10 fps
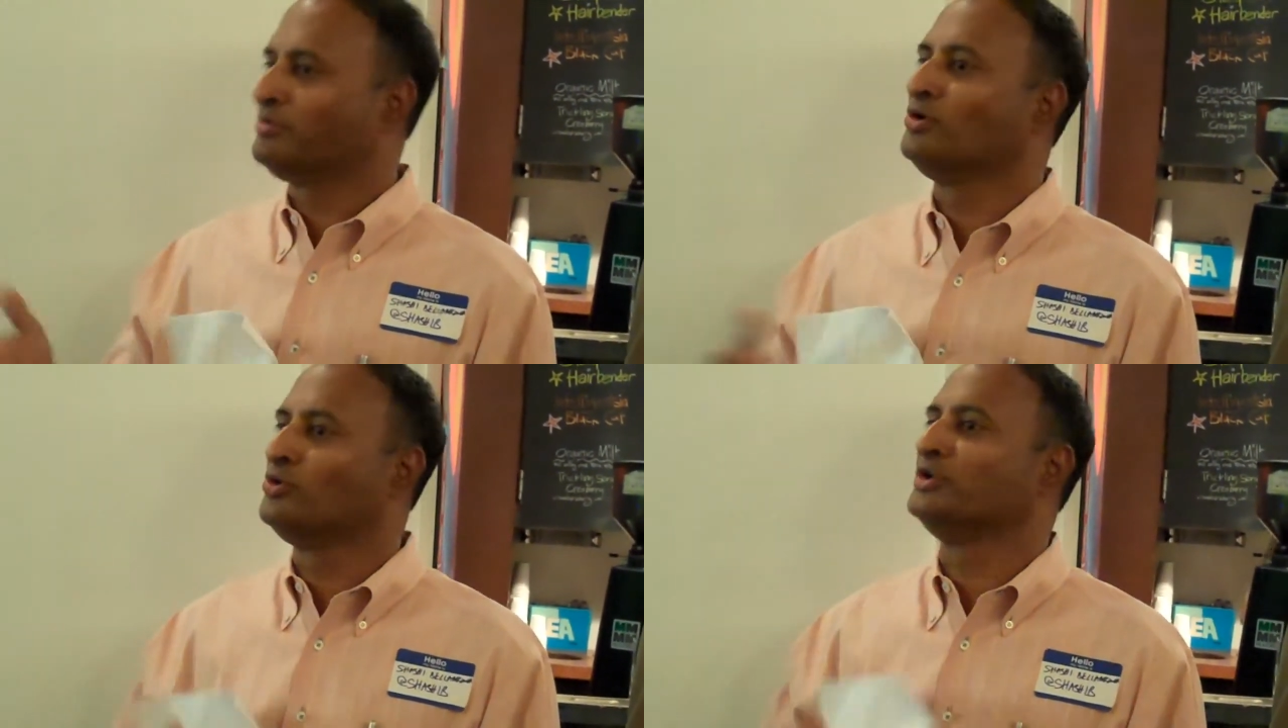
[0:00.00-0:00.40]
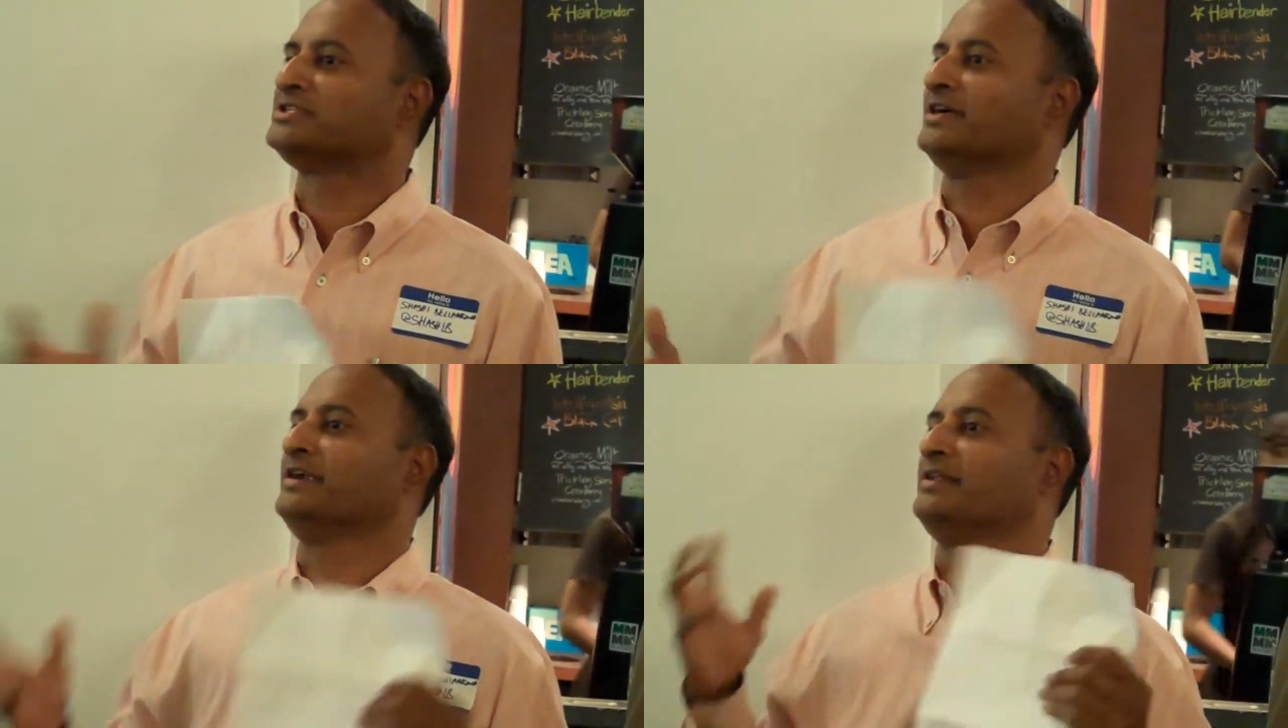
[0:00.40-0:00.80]
people who
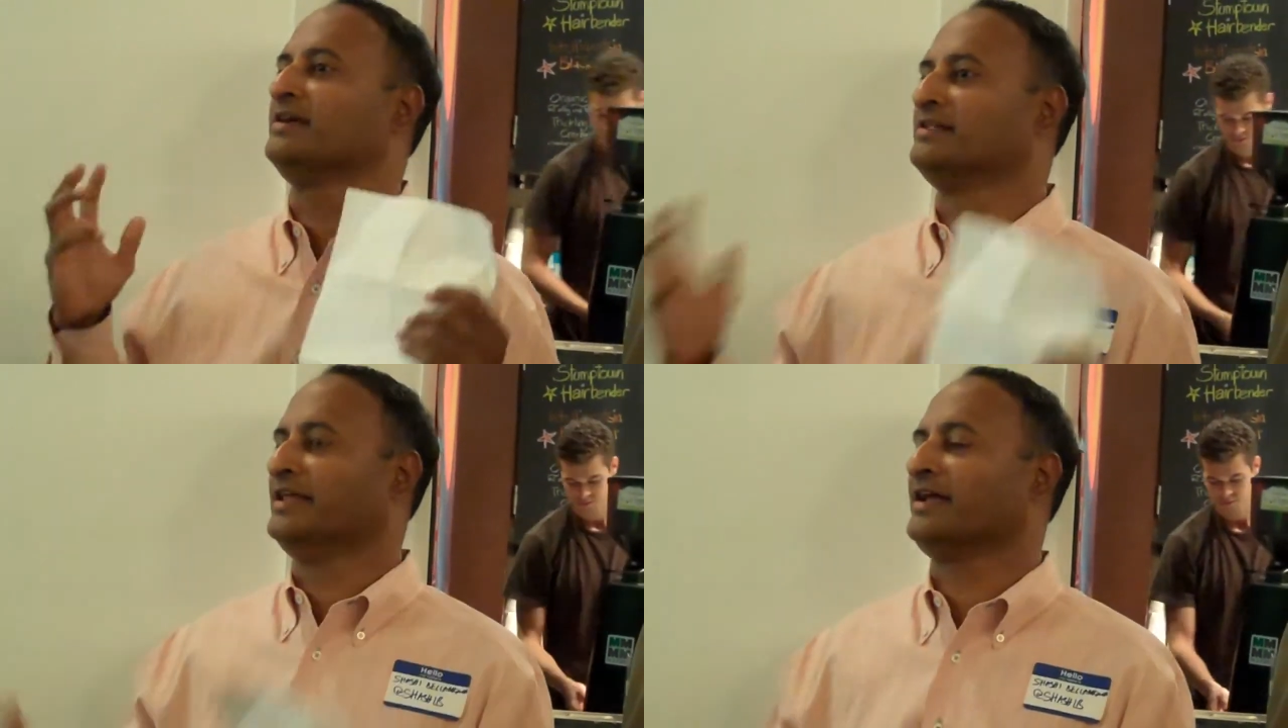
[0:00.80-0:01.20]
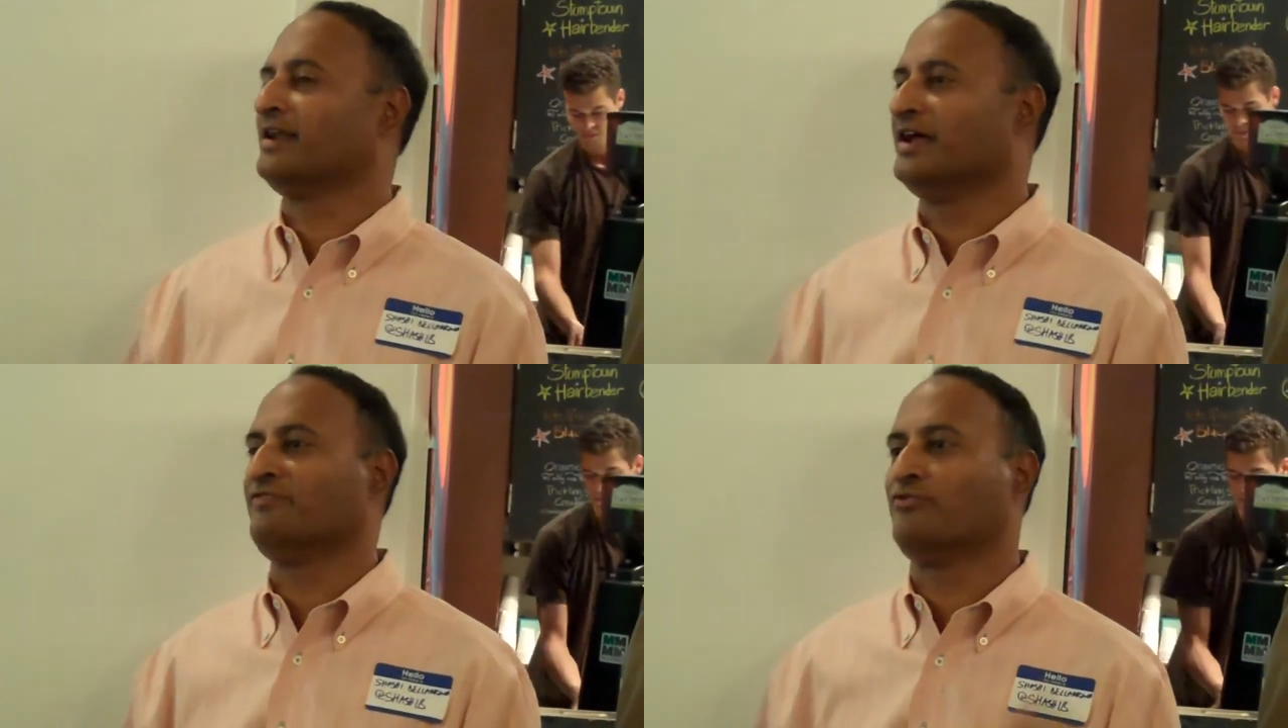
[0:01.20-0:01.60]
decided that
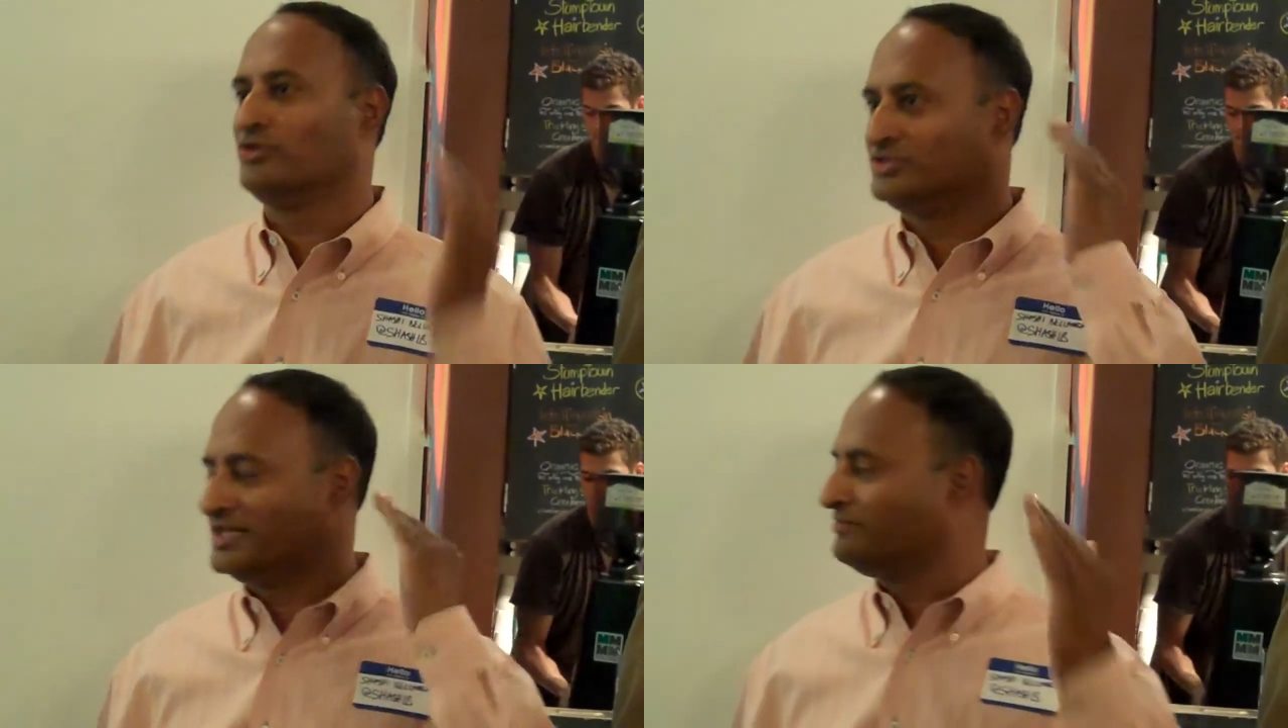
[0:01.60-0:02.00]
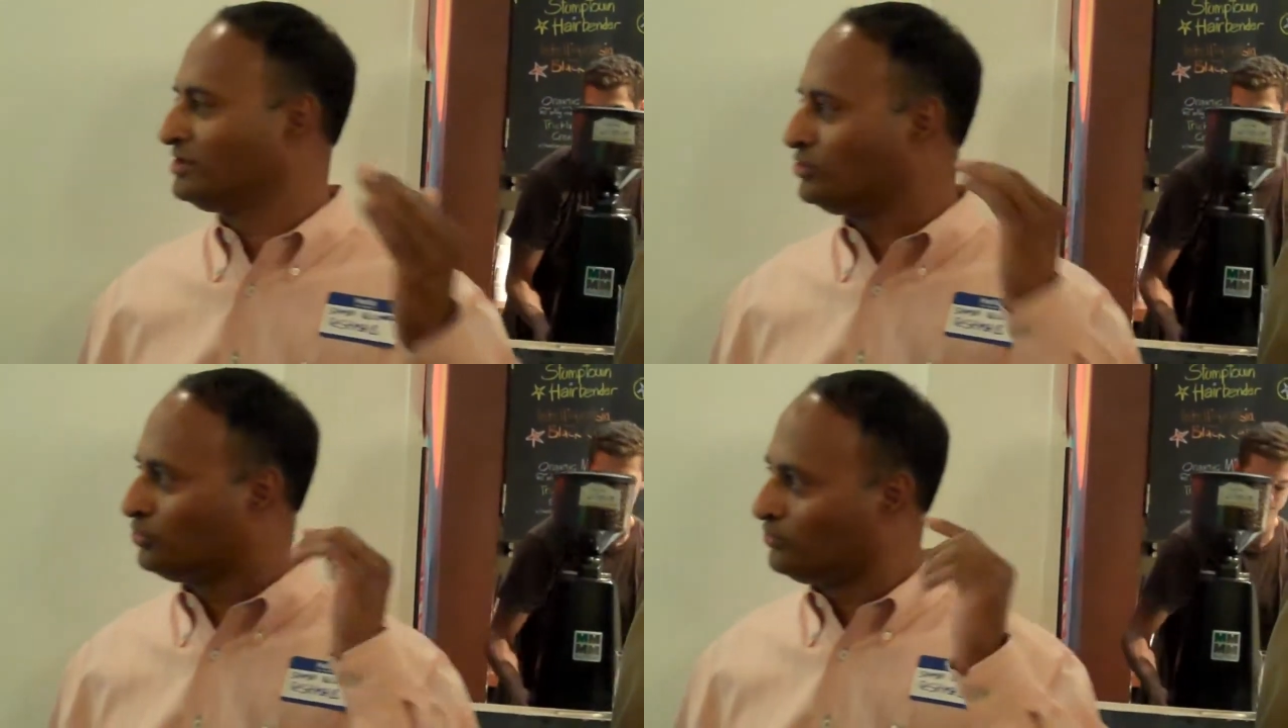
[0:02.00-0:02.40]
their life was they
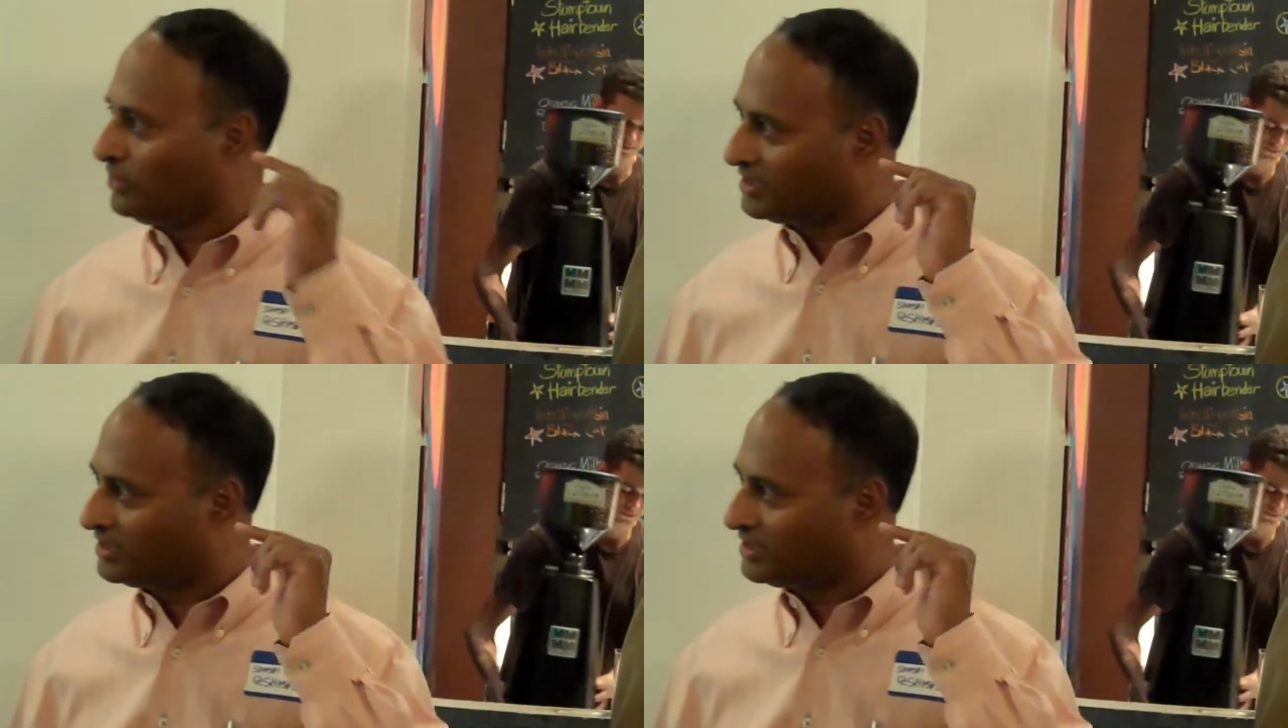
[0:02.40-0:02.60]
will go to